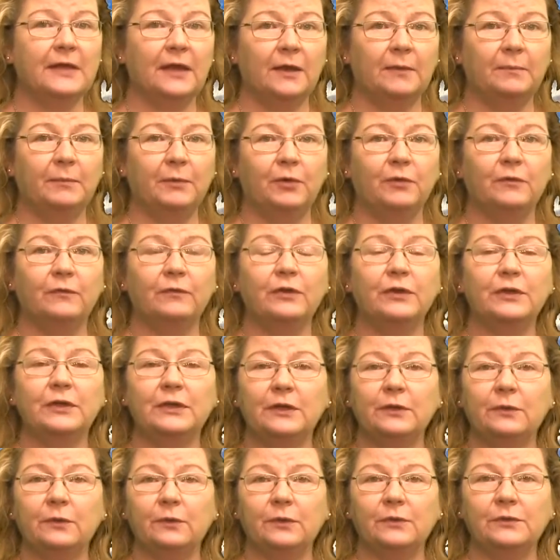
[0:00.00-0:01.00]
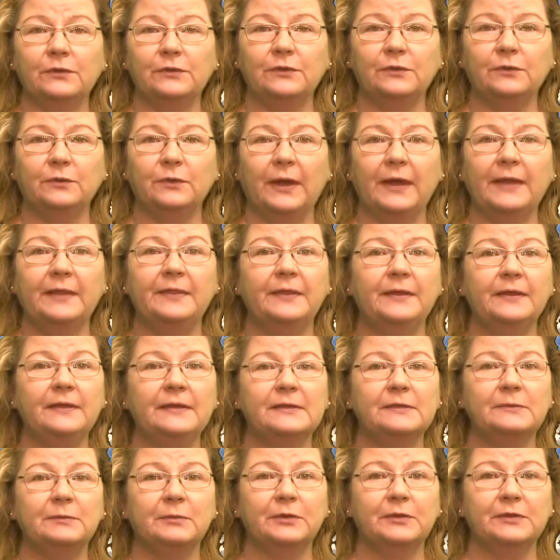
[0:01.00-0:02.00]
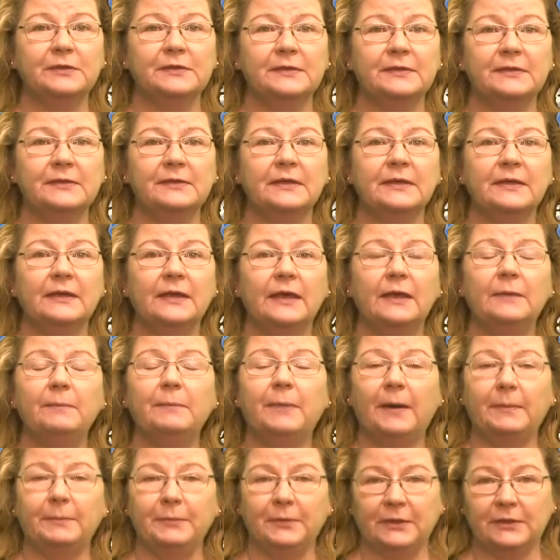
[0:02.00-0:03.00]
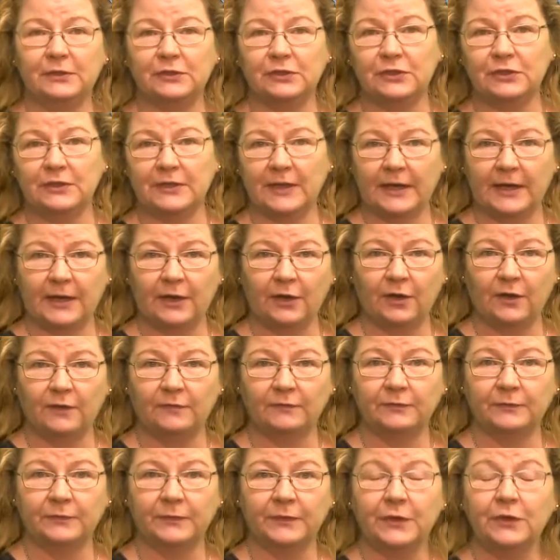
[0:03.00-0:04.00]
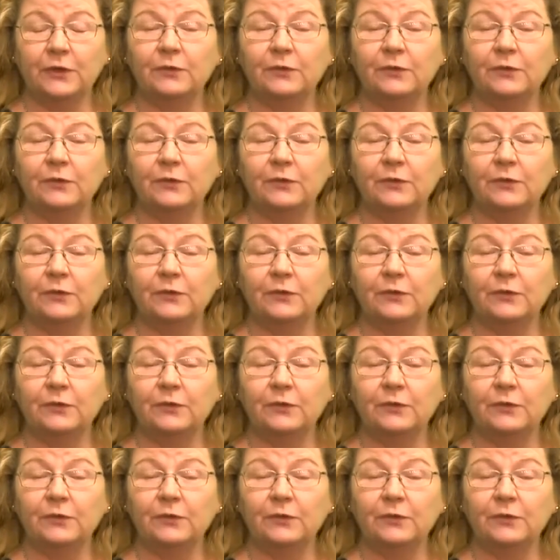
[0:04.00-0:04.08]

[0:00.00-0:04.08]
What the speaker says: up over a year or two and then experiences a population die-off.